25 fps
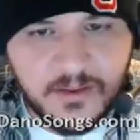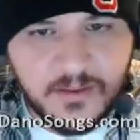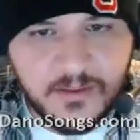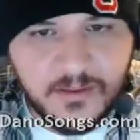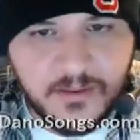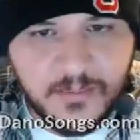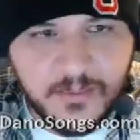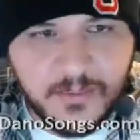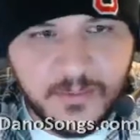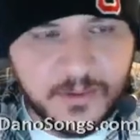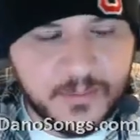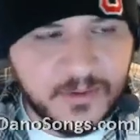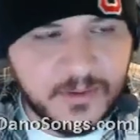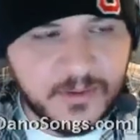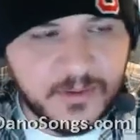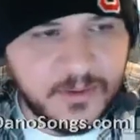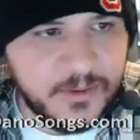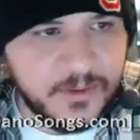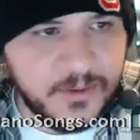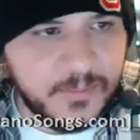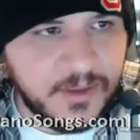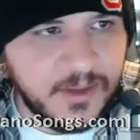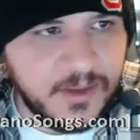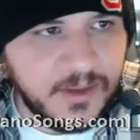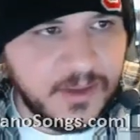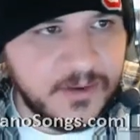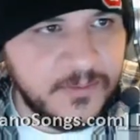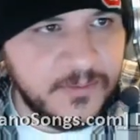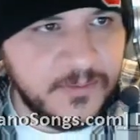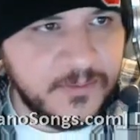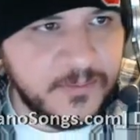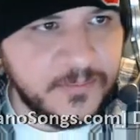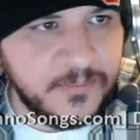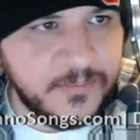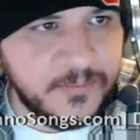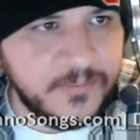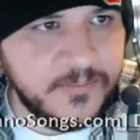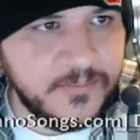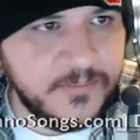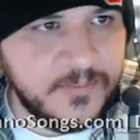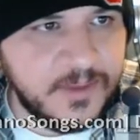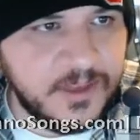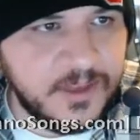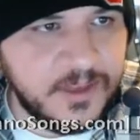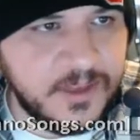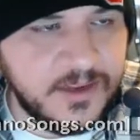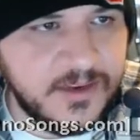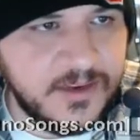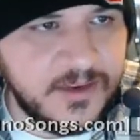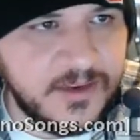when I'm coming back home
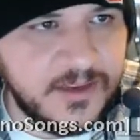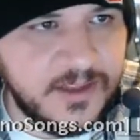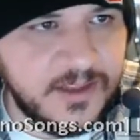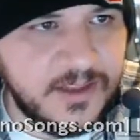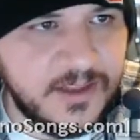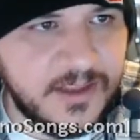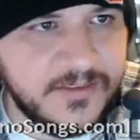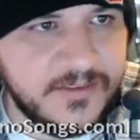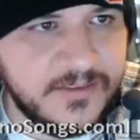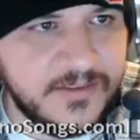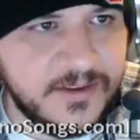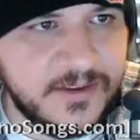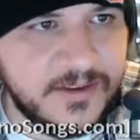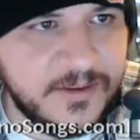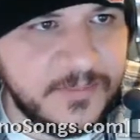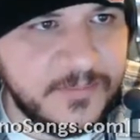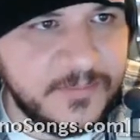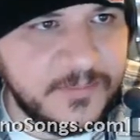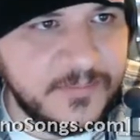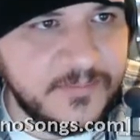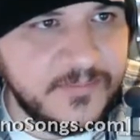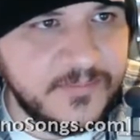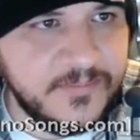like I did last time.